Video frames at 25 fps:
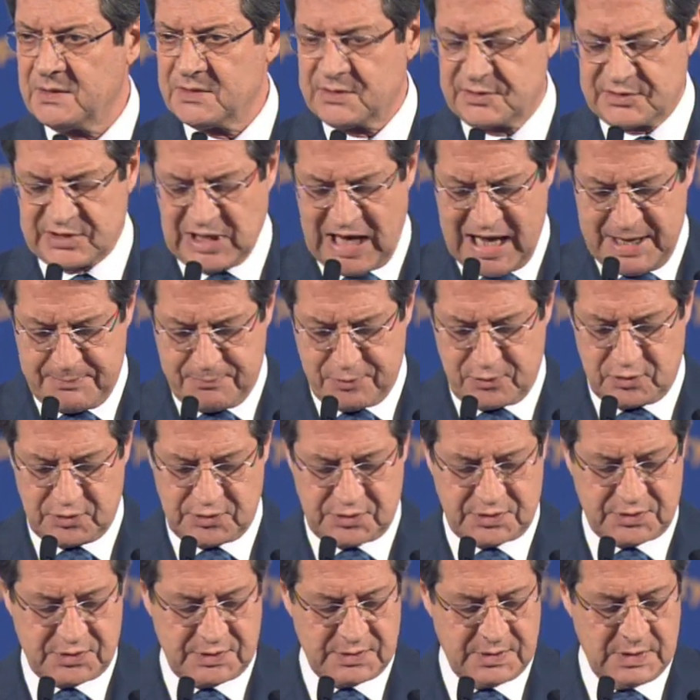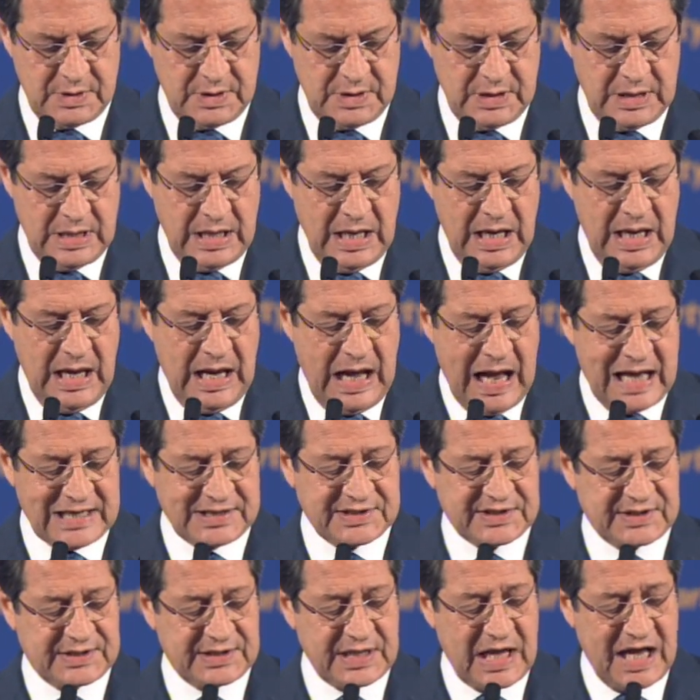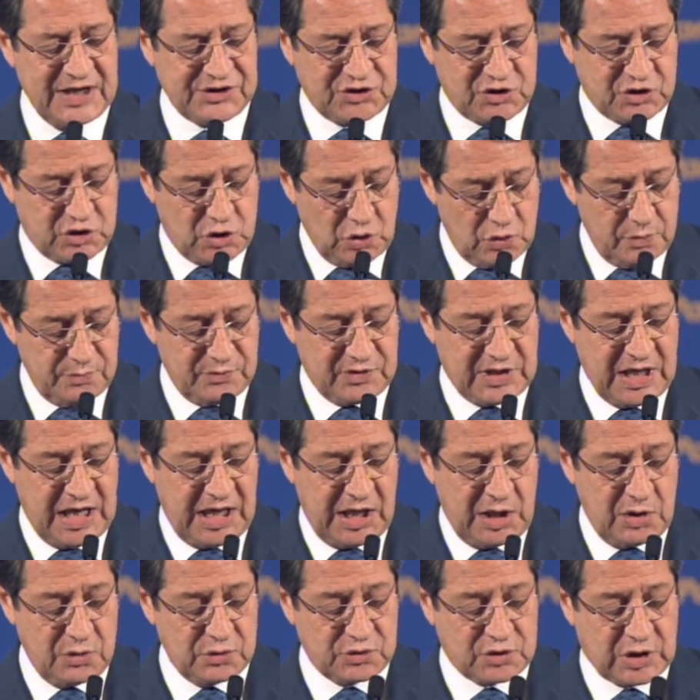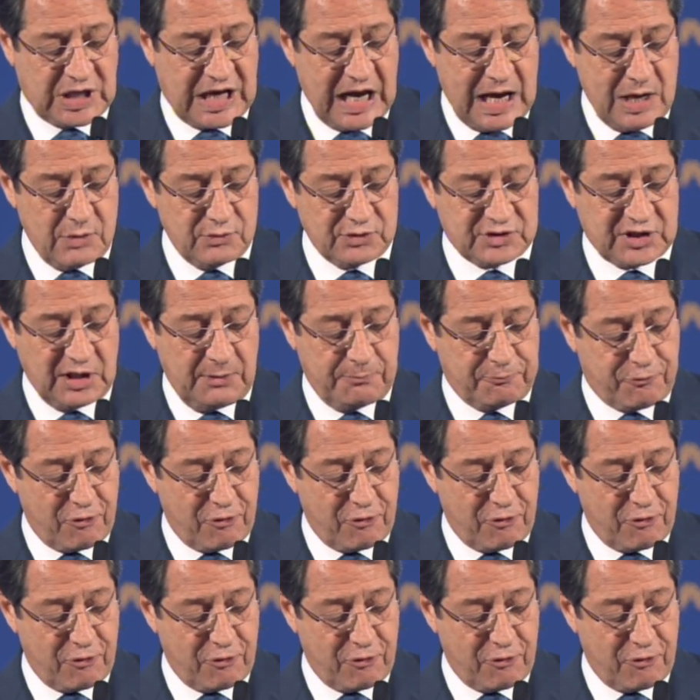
Cyprus has assumed the EU's Council